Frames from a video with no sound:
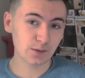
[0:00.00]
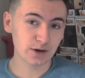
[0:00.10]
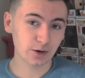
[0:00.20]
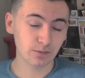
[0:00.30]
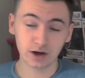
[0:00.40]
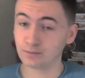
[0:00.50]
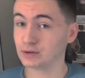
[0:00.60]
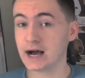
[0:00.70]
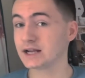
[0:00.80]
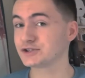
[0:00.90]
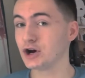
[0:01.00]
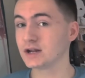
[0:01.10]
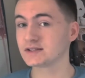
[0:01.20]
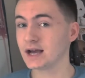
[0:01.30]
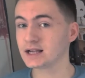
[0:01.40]
to be a blast.
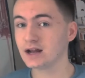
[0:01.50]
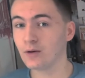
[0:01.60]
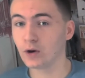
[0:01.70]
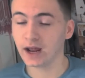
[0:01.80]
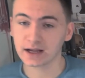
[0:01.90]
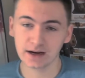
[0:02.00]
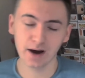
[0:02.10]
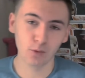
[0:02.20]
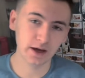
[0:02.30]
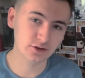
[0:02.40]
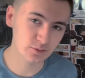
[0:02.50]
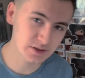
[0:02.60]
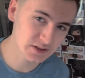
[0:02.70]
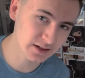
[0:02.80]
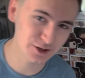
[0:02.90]
Honestly, I cannot wait. I cannot wait to
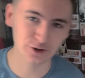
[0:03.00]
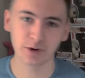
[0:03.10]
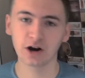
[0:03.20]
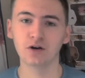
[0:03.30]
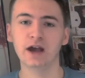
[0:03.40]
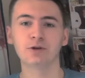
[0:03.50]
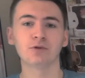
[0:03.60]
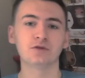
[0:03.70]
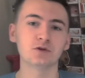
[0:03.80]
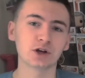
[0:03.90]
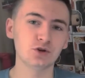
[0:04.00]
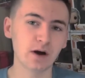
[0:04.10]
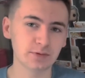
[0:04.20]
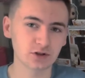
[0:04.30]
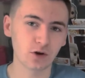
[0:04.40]
be sitting here tomorrow and reviewing a
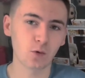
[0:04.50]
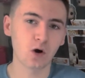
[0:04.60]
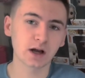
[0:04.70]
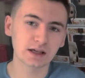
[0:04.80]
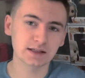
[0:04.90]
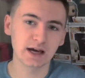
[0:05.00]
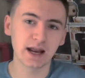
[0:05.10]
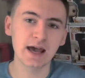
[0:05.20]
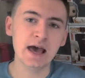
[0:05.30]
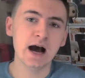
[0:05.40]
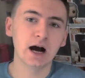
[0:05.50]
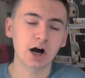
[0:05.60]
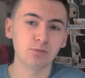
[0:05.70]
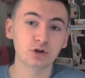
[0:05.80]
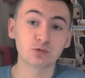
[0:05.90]
new episode of The Walking Dead,
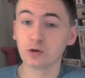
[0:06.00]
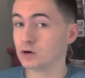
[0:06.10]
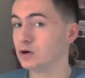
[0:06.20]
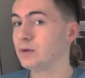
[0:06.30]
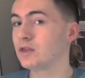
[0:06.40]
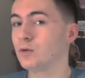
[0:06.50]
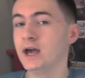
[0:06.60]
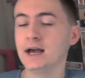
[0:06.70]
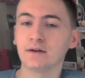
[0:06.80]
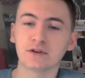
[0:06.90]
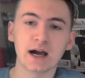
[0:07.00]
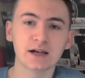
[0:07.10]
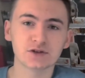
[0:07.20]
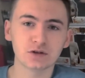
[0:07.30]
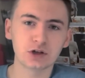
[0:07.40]
which we will, by the way, if you
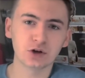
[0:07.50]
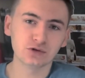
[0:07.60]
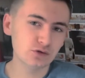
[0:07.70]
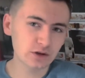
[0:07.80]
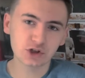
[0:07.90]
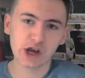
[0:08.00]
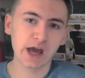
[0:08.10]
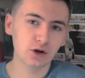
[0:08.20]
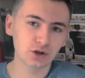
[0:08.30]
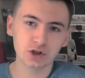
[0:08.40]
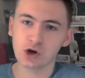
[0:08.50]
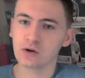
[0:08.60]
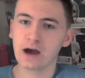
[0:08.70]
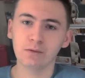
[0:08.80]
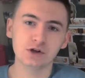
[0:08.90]
guys are, you know, new to the channel and you
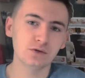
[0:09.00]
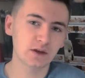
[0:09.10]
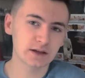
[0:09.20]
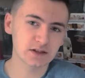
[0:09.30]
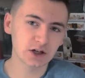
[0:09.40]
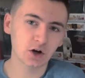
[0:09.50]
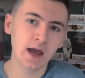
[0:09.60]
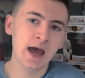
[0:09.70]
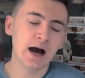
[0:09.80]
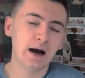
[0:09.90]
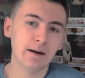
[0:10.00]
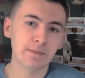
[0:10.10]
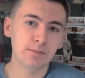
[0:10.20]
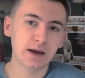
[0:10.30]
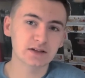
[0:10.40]
don't know how we do things here.
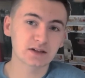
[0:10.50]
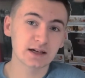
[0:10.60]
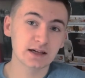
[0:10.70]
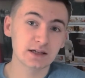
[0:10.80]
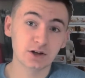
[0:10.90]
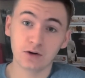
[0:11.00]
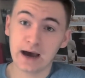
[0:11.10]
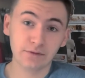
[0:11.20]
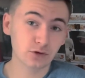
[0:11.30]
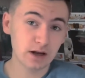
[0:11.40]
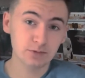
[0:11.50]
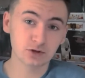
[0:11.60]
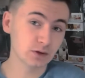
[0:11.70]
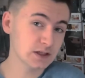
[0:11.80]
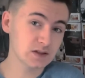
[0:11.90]
Basically, you know, after an
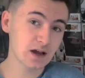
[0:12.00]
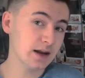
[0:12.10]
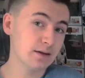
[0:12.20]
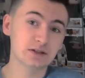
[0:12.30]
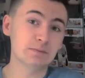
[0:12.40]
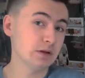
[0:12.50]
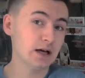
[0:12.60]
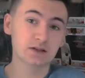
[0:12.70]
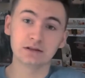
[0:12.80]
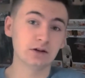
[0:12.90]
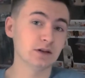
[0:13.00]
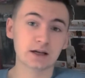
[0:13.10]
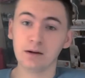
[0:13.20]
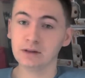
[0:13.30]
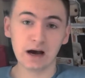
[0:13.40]
episode releases on AMC+,
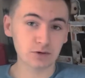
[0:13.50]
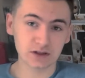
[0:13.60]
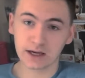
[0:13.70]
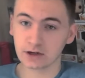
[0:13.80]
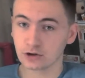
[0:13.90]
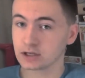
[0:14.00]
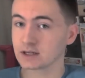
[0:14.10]
literally a couple hours later, you can